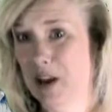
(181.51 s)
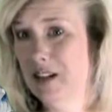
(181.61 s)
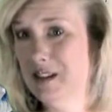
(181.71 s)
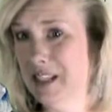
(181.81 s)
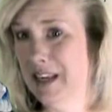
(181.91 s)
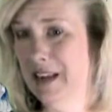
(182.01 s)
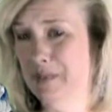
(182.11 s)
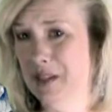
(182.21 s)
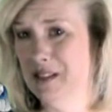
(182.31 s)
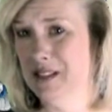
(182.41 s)
well as any
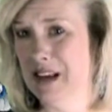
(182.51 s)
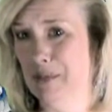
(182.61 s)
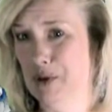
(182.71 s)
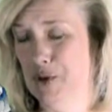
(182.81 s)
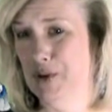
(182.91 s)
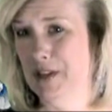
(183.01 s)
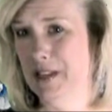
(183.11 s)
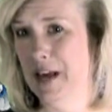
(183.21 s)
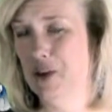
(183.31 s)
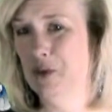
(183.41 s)
business opportunity,
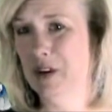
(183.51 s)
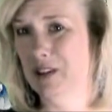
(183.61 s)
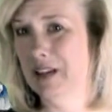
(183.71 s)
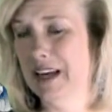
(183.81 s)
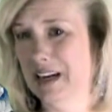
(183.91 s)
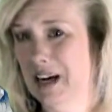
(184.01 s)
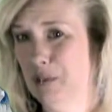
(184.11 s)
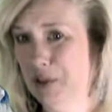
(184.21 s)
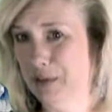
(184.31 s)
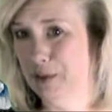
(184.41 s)
that you want to look at a
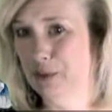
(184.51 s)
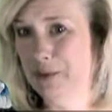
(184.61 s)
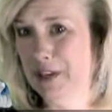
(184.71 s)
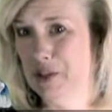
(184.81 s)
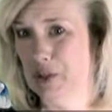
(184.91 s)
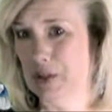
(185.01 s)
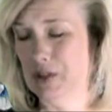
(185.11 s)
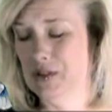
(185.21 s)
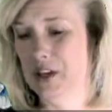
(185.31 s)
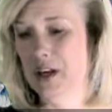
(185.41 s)
couple different
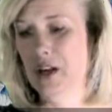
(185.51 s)
features.